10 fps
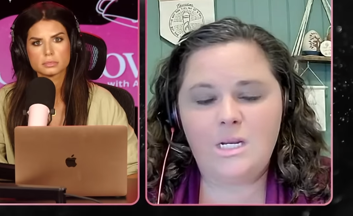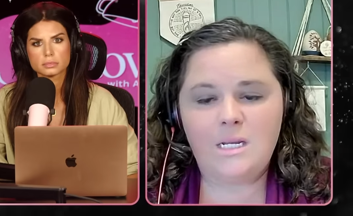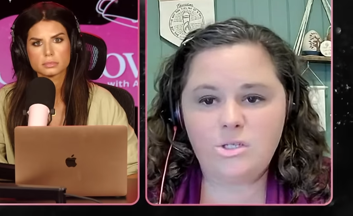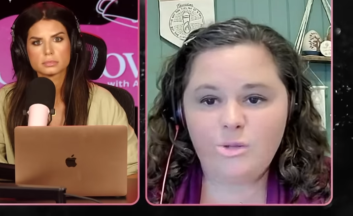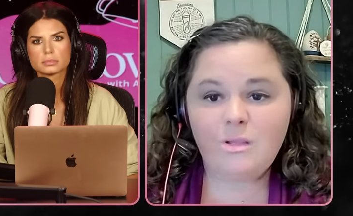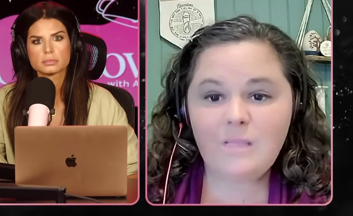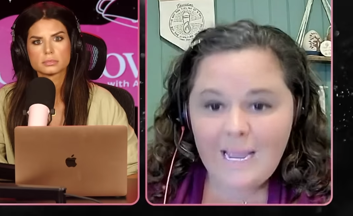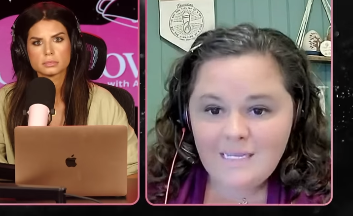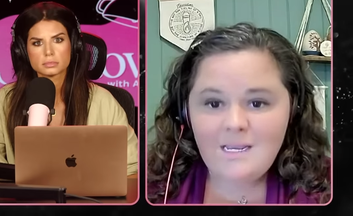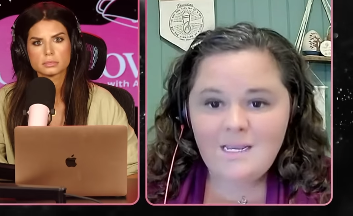Speaker 1: And so the
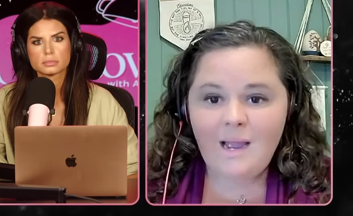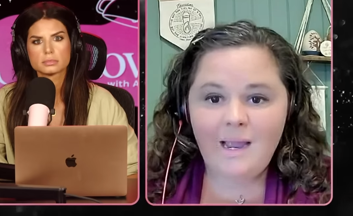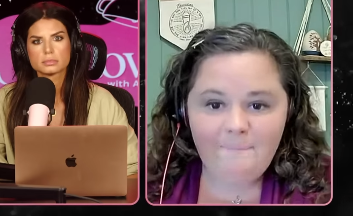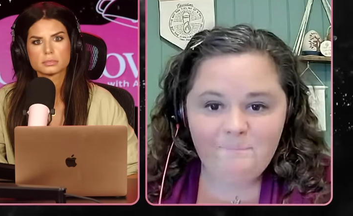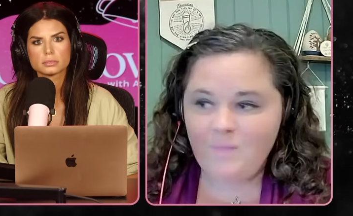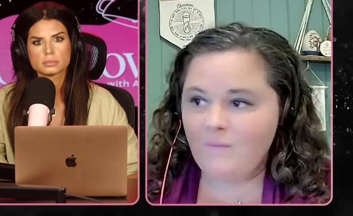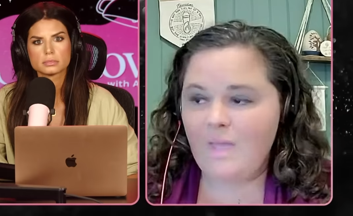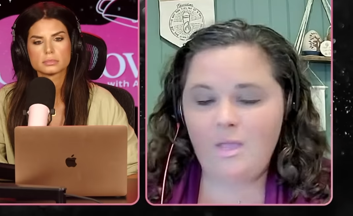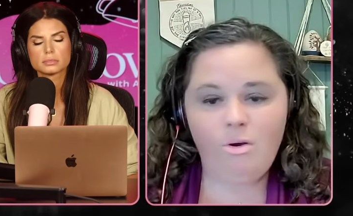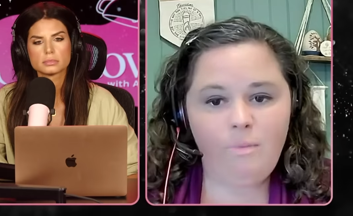less time that
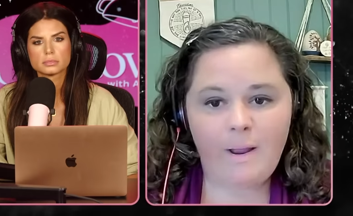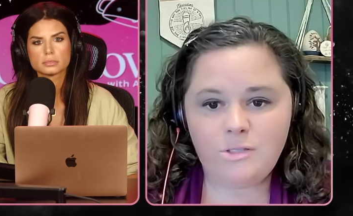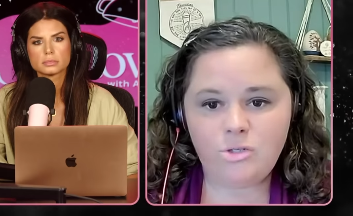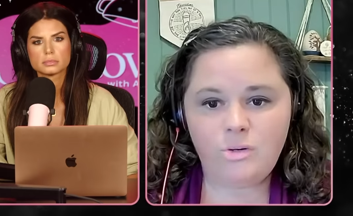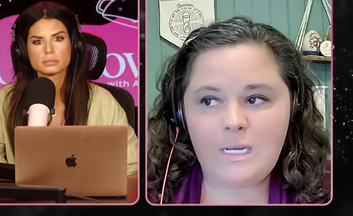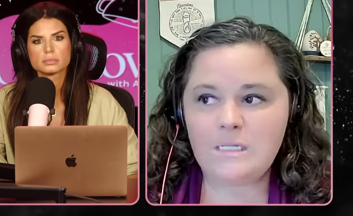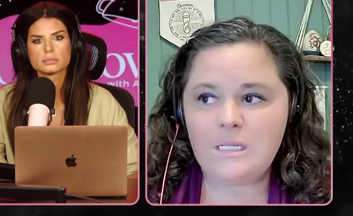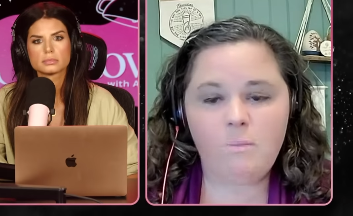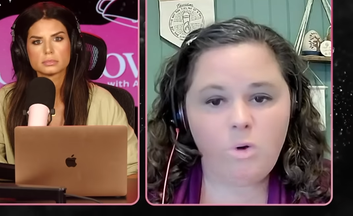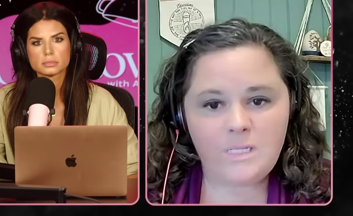you're around screens and the
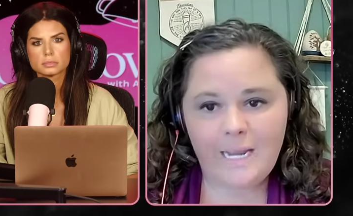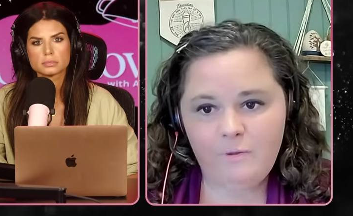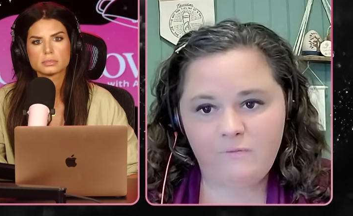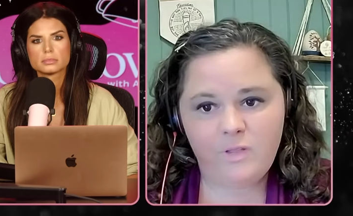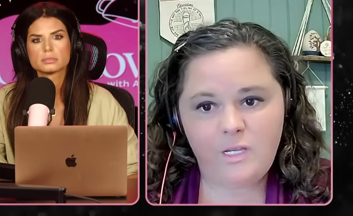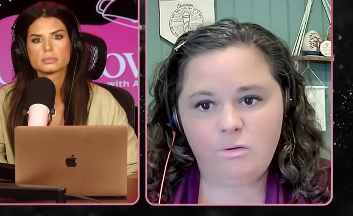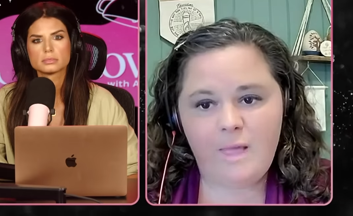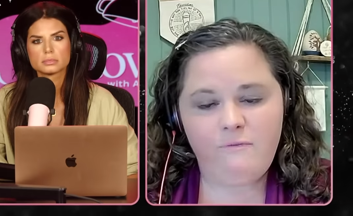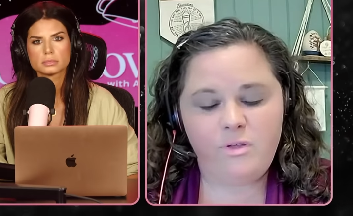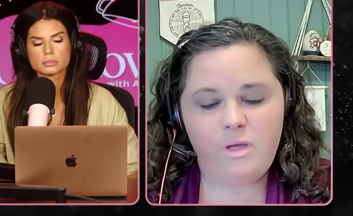more time you're filling your
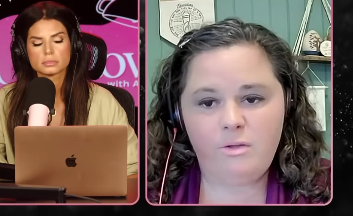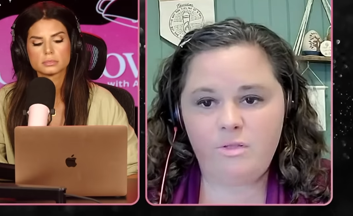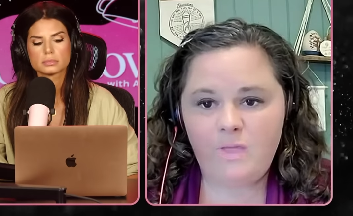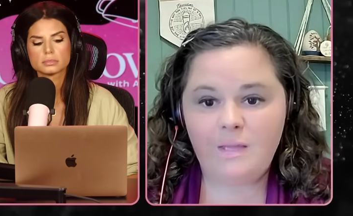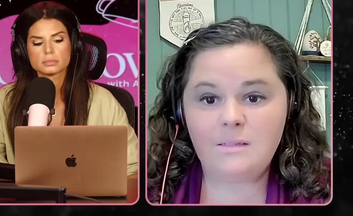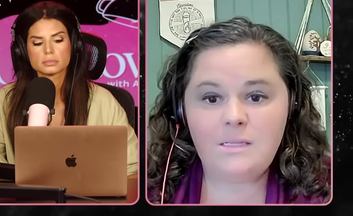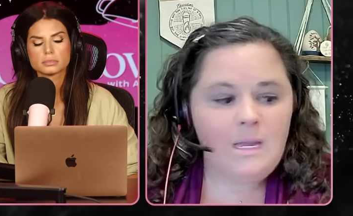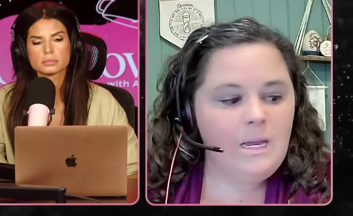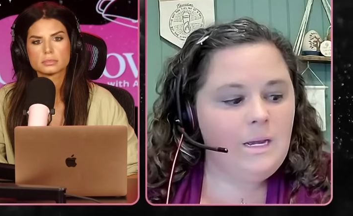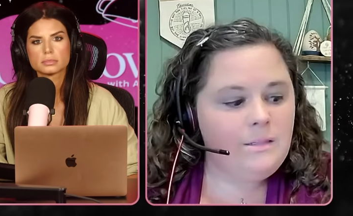life with other things,
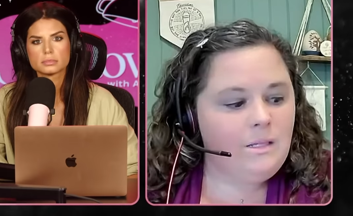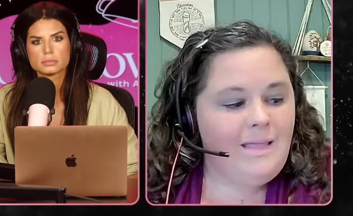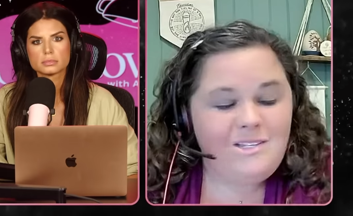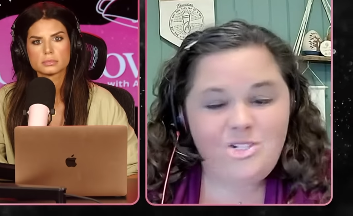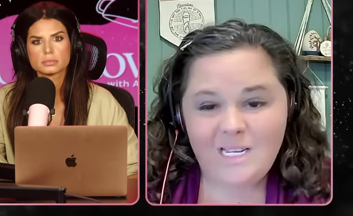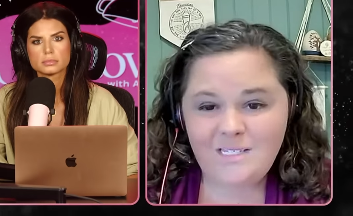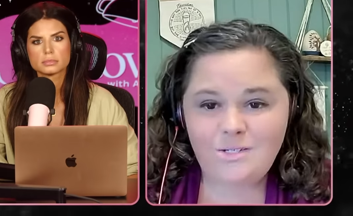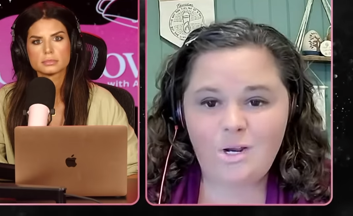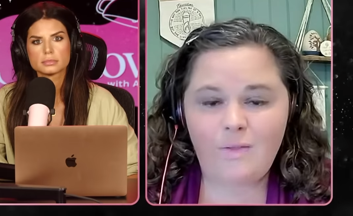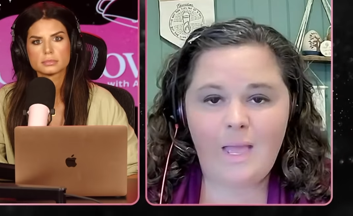the less chances
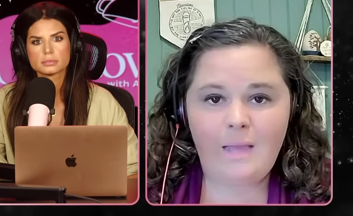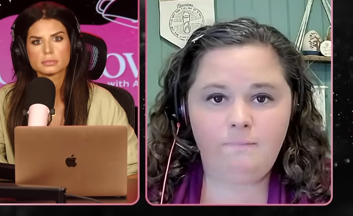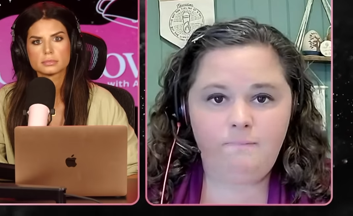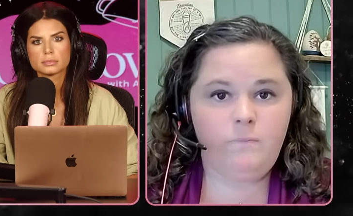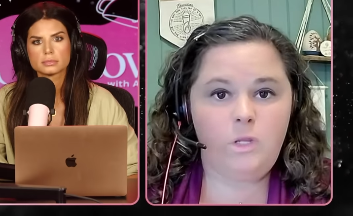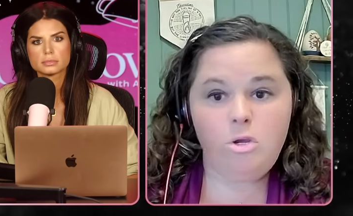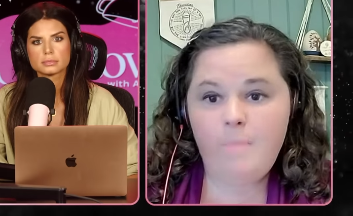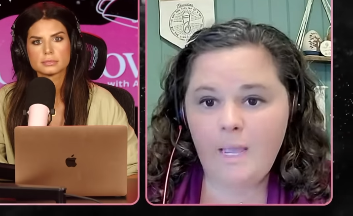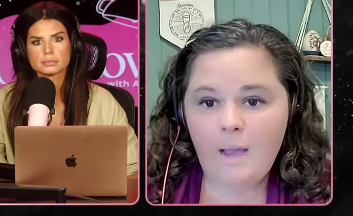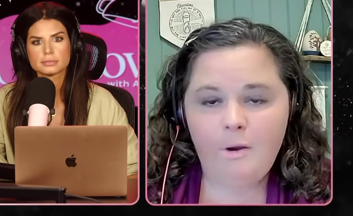are that you
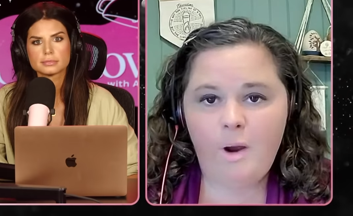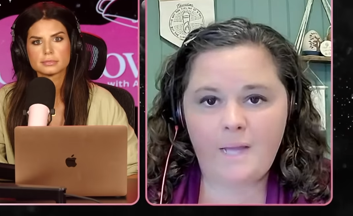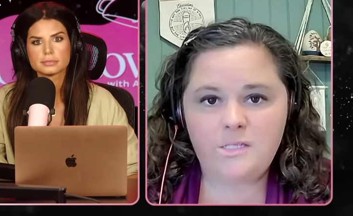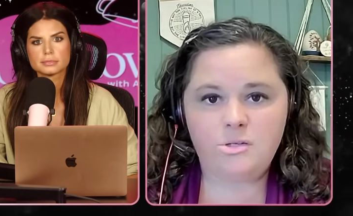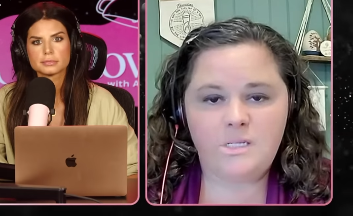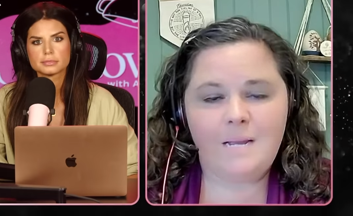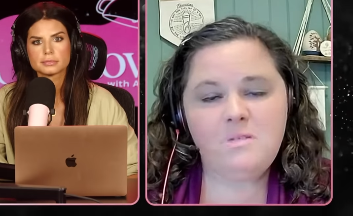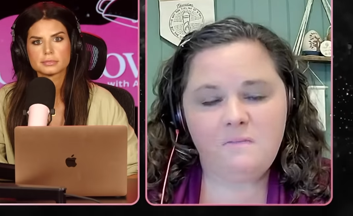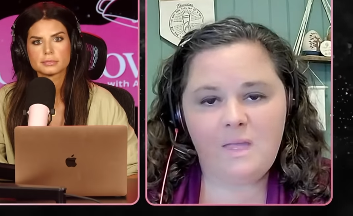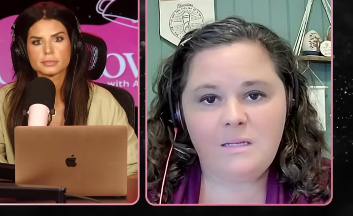may come across those types
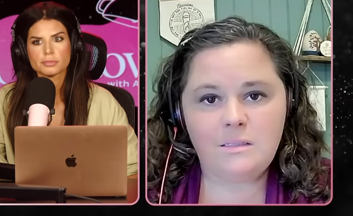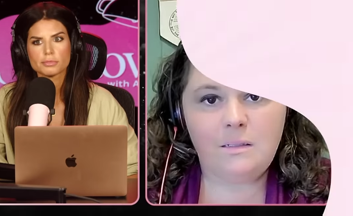of things.